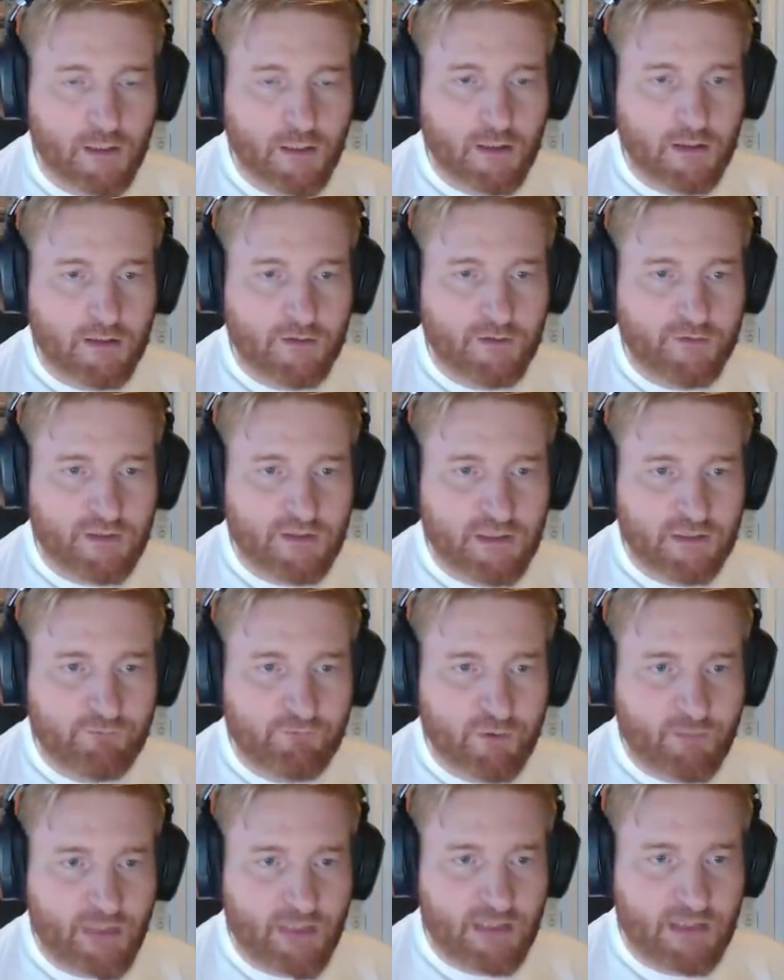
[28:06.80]
The
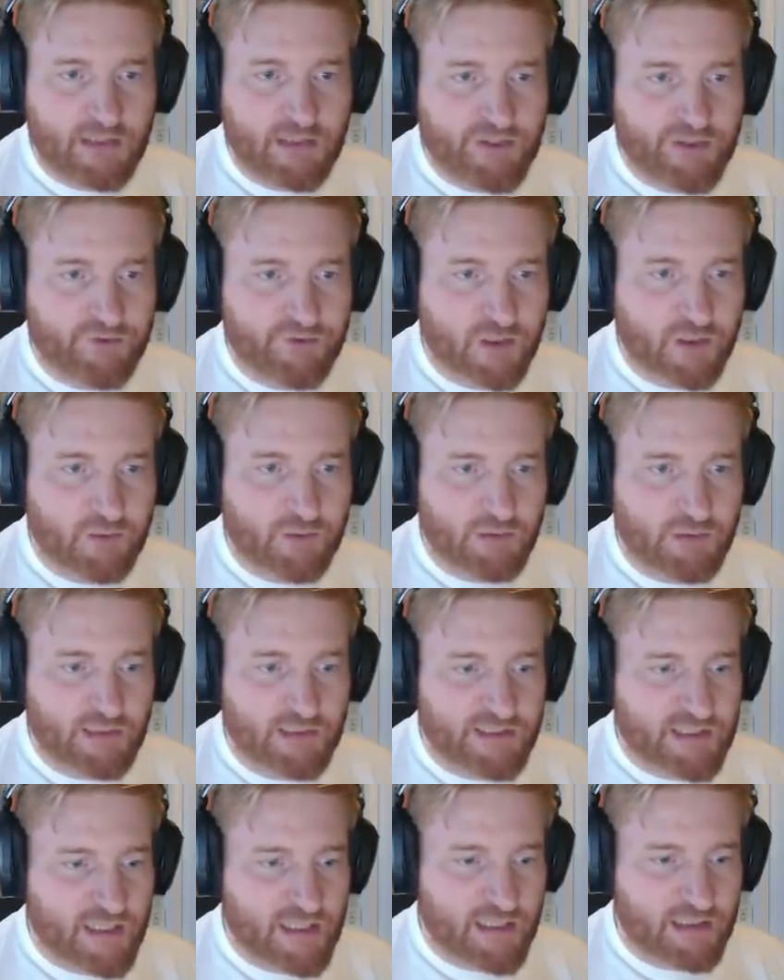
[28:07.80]
remaining Stuka will
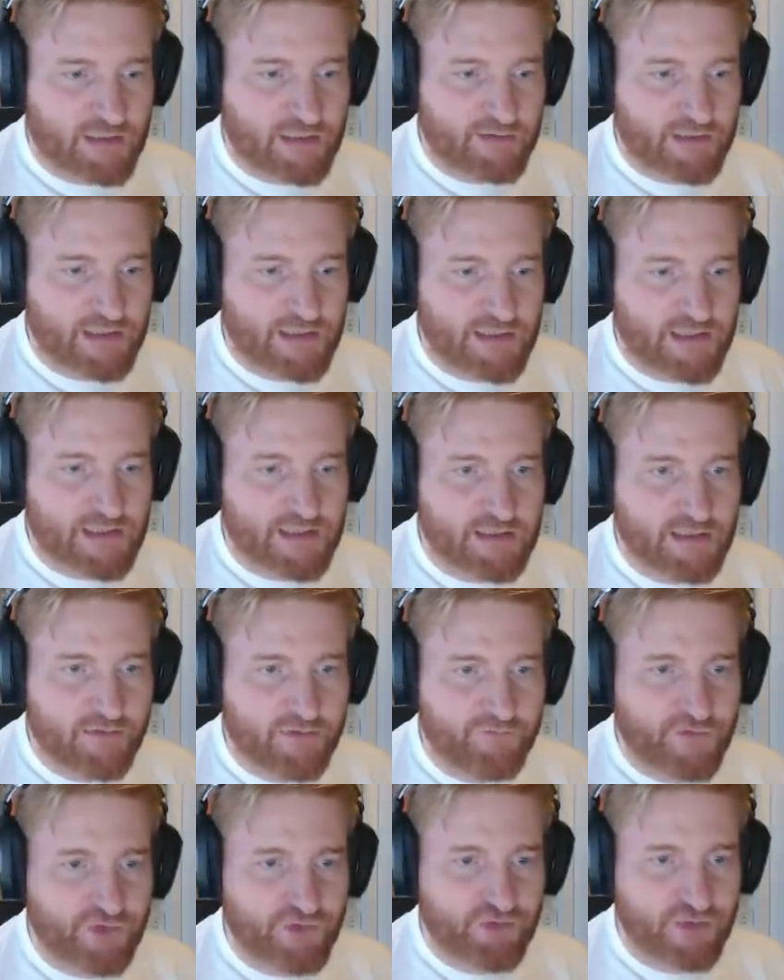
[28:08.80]
attack these
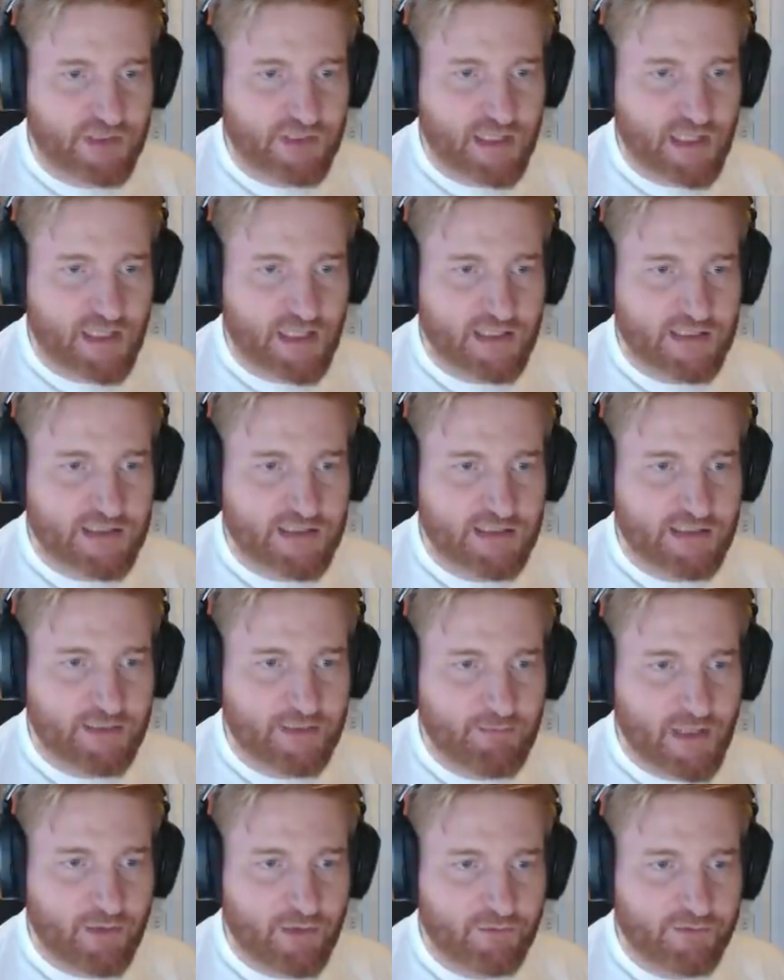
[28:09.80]
infantry guys in the
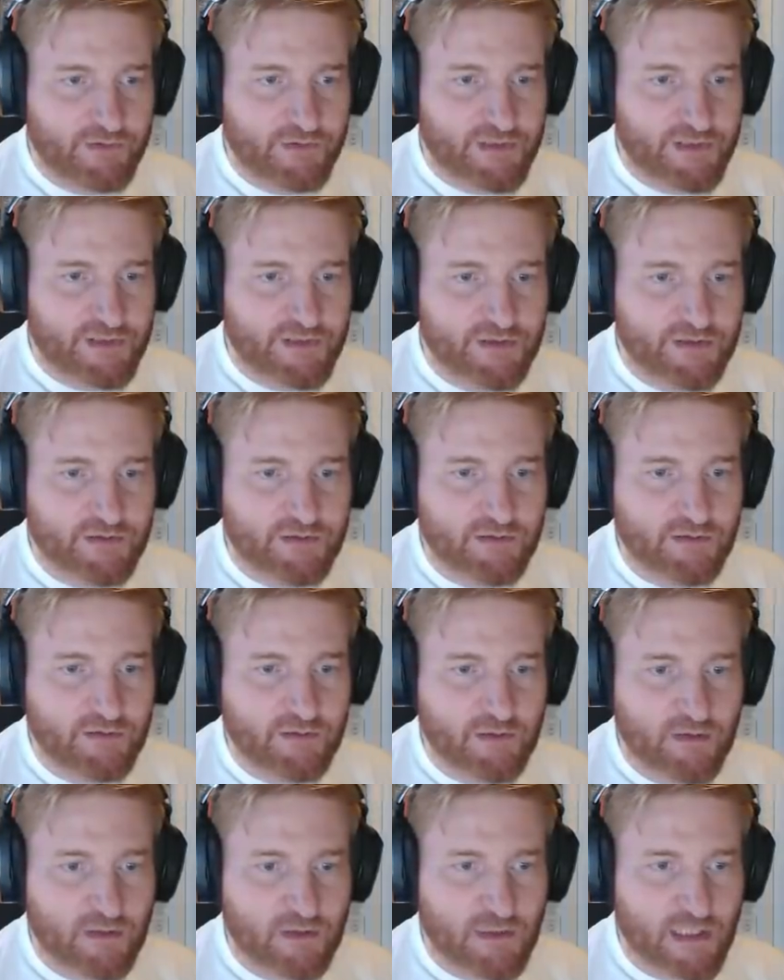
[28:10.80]
mountains,
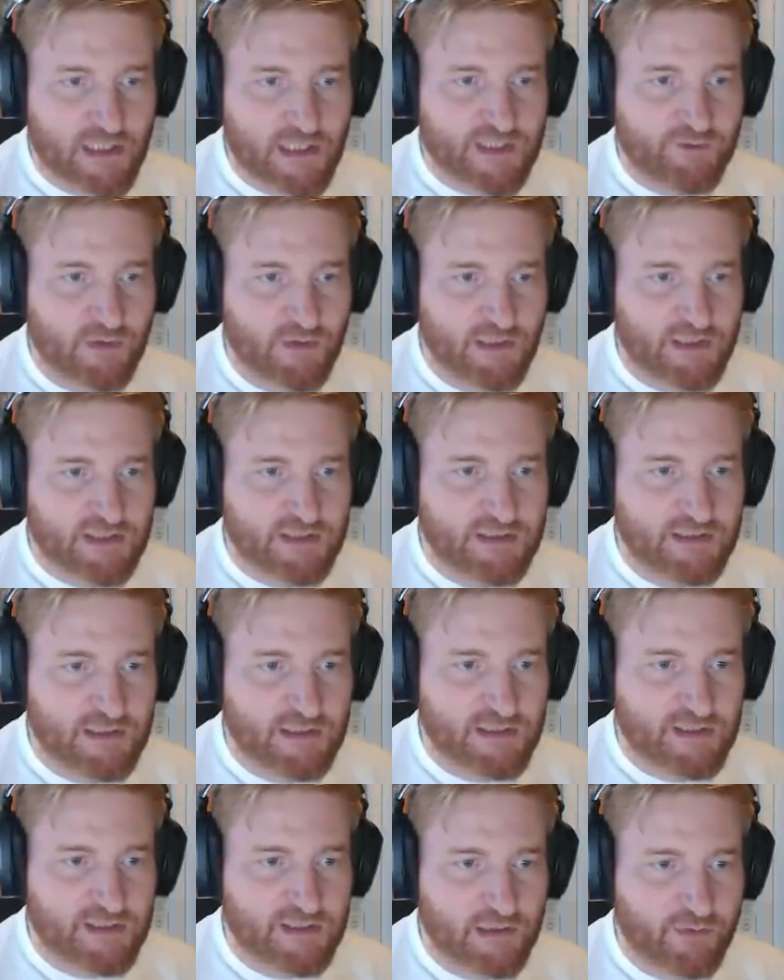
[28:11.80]
as well as the
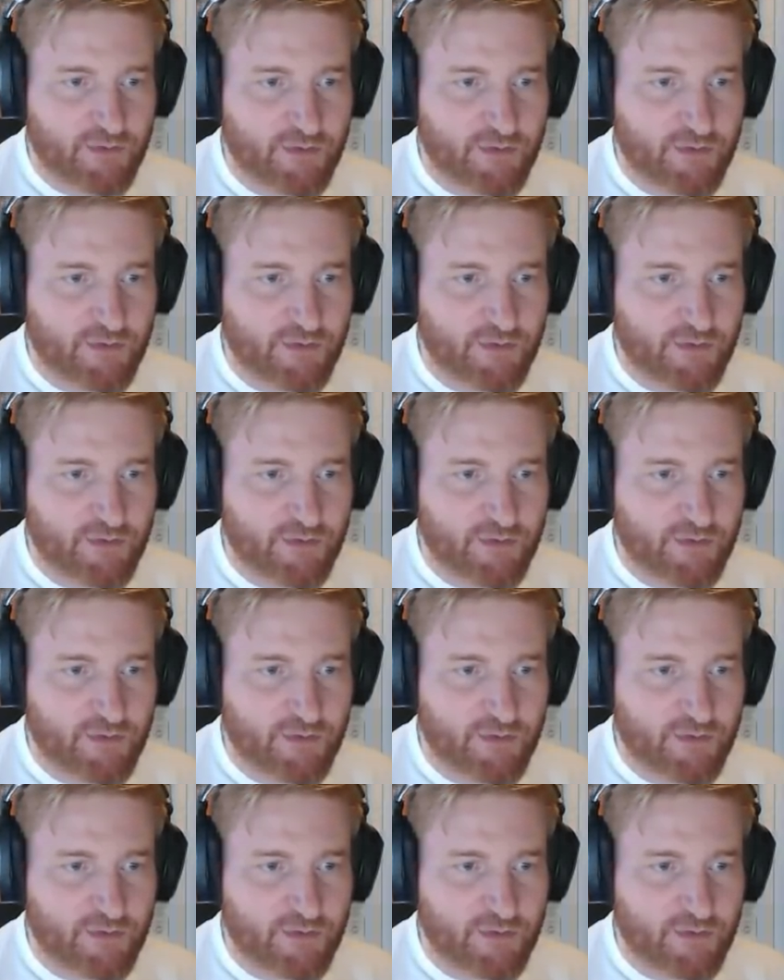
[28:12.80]
artillery.